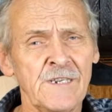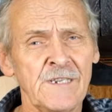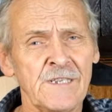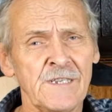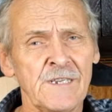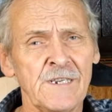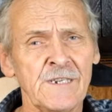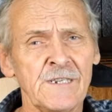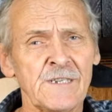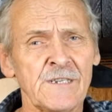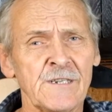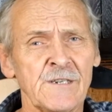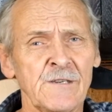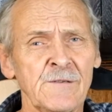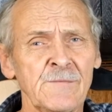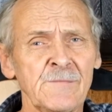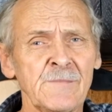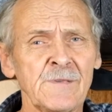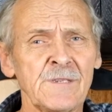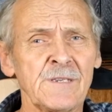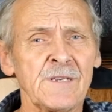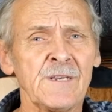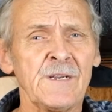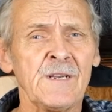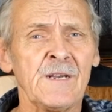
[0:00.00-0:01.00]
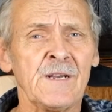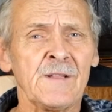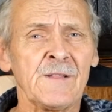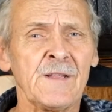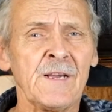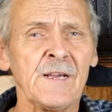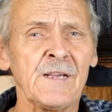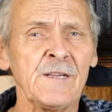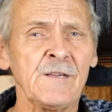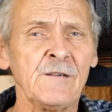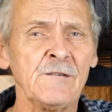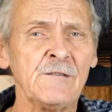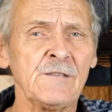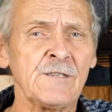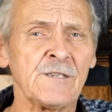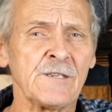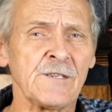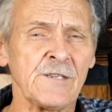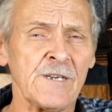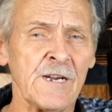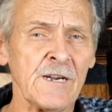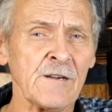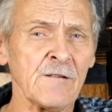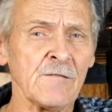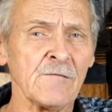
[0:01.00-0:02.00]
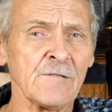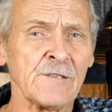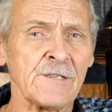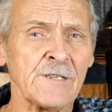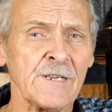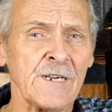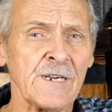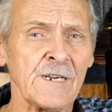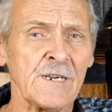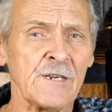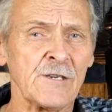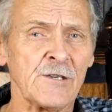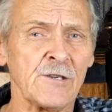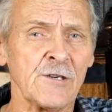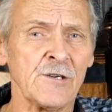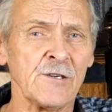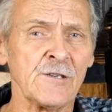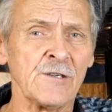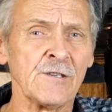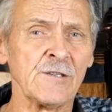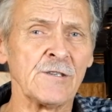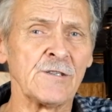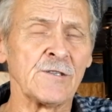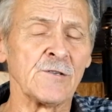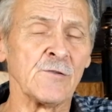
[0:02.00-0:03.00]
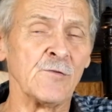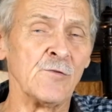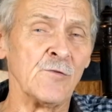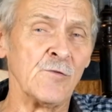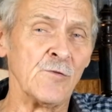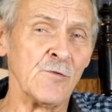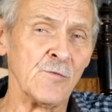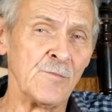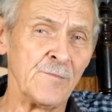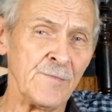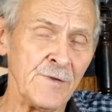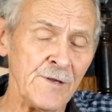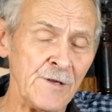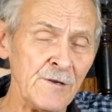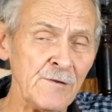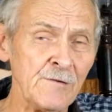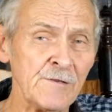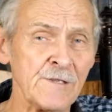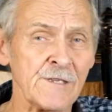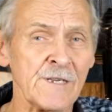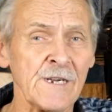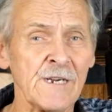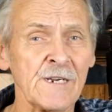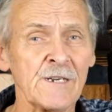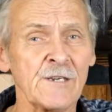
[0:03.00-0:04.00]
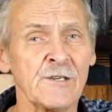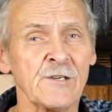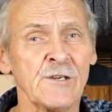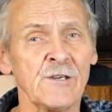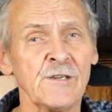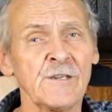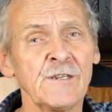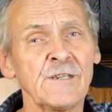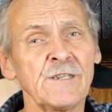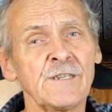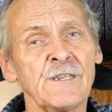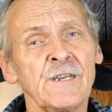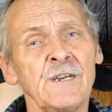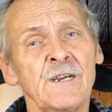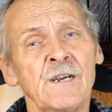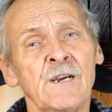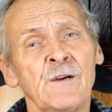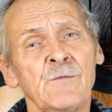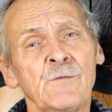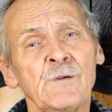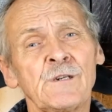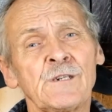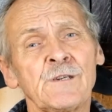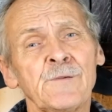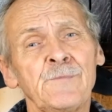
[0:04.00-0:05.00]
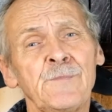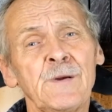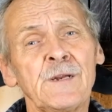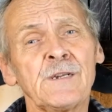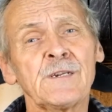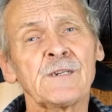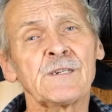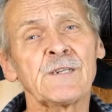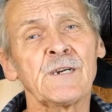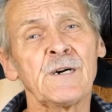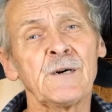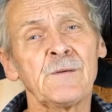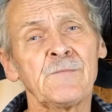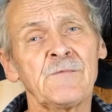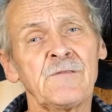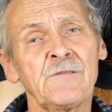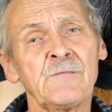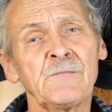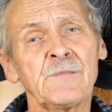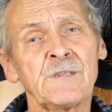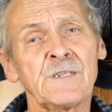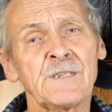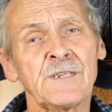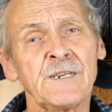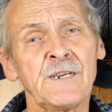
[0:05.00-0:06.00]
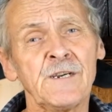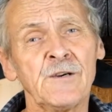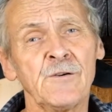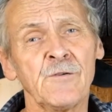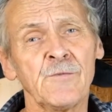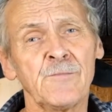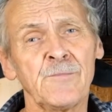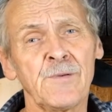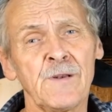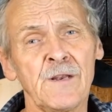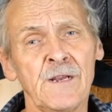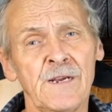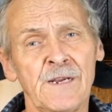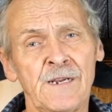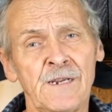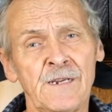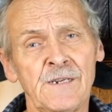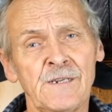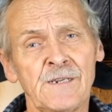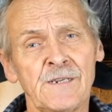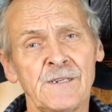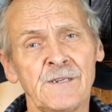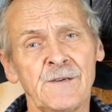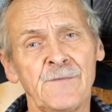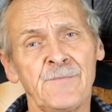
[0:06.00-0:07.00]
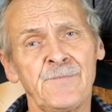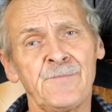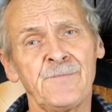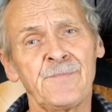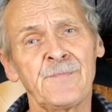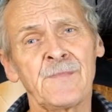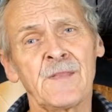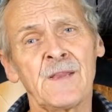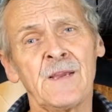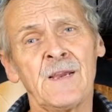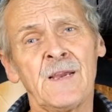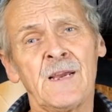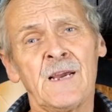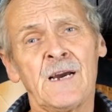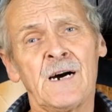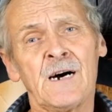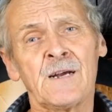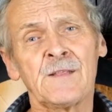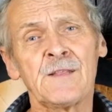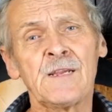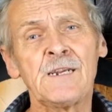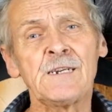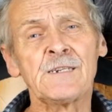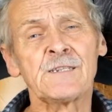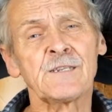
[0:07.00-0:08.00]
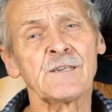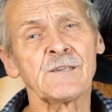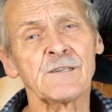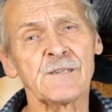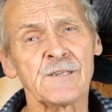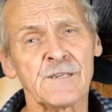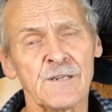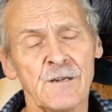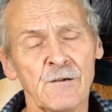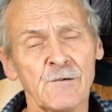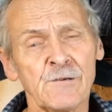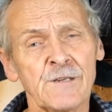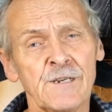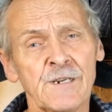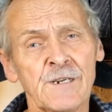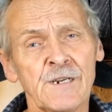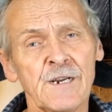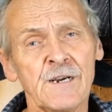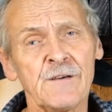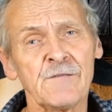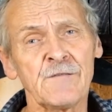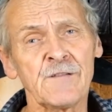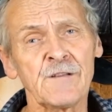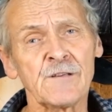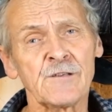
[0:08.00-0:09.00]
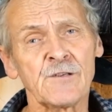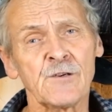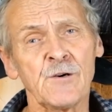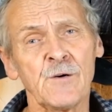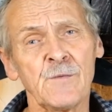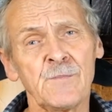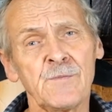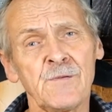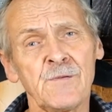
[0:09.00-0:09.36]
systems, they use channel sections or U-sections which are bent up from steel plate. And these are slotted over the top